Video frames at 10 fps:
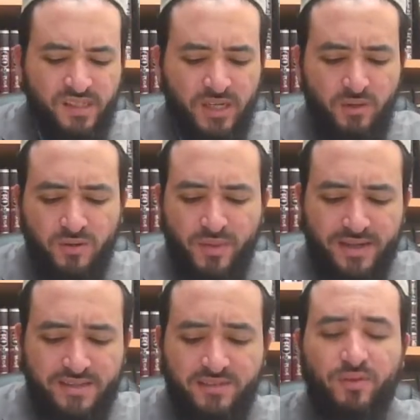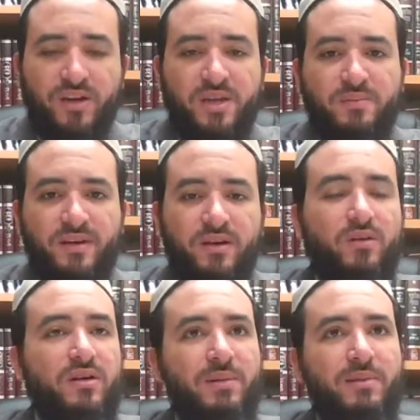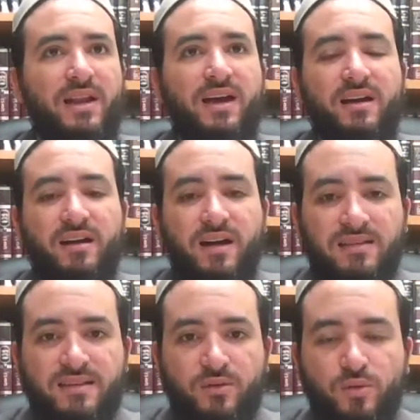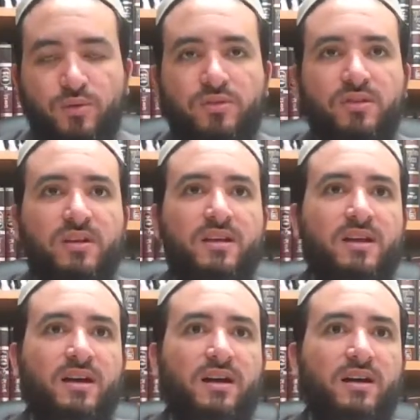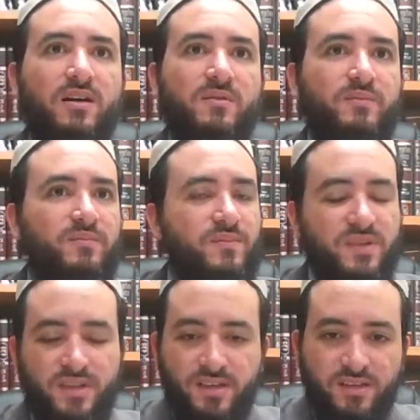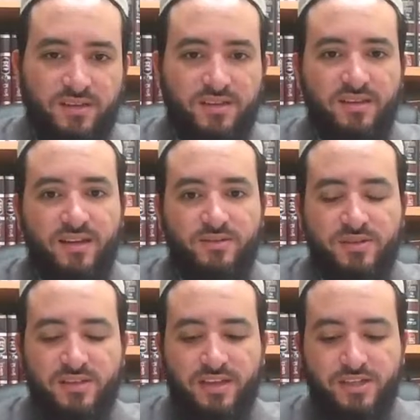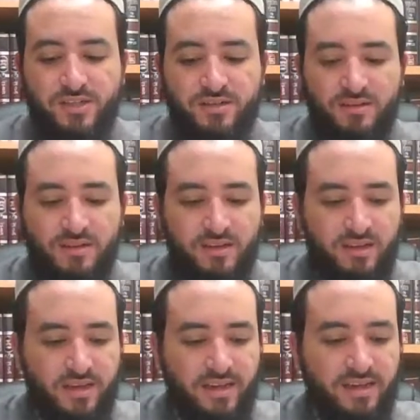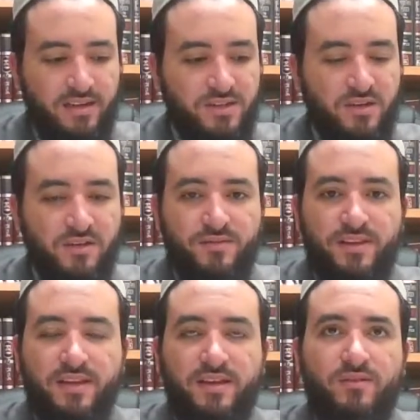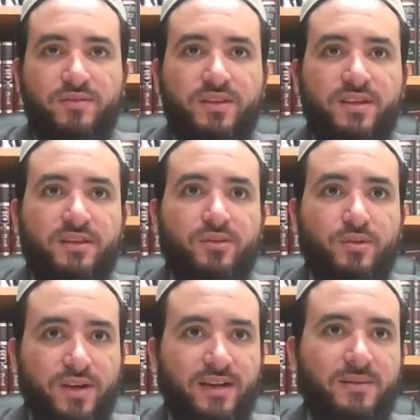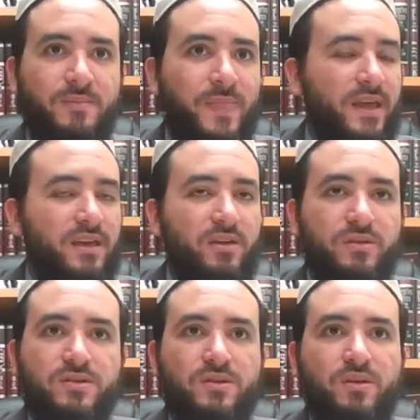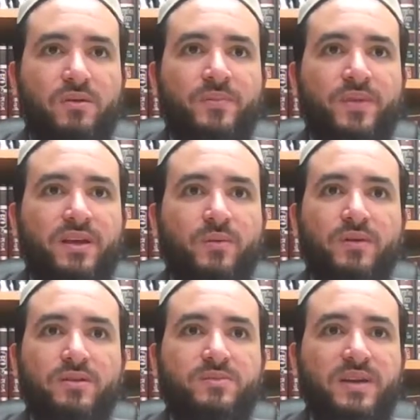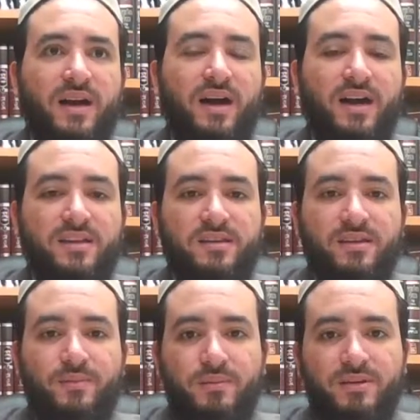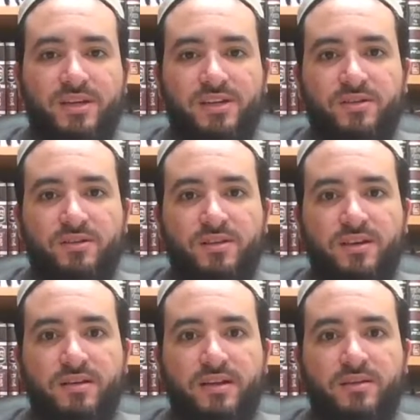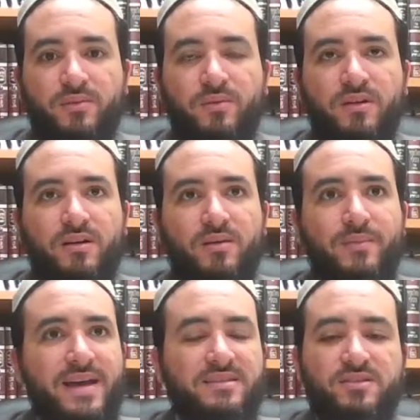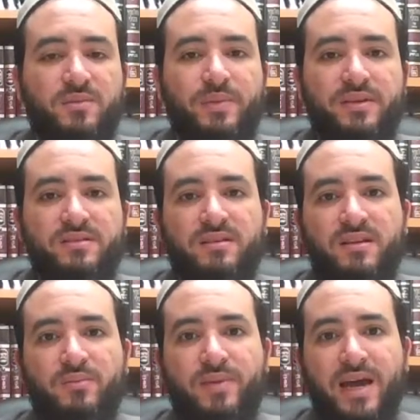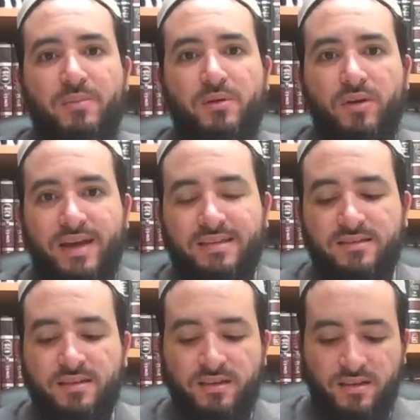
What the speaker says: He wrote many seforim on Kabbalah, Hasidut. He did a translation in English of the Torah. He also was behind the publication of the great masterpiece Me'am Loez,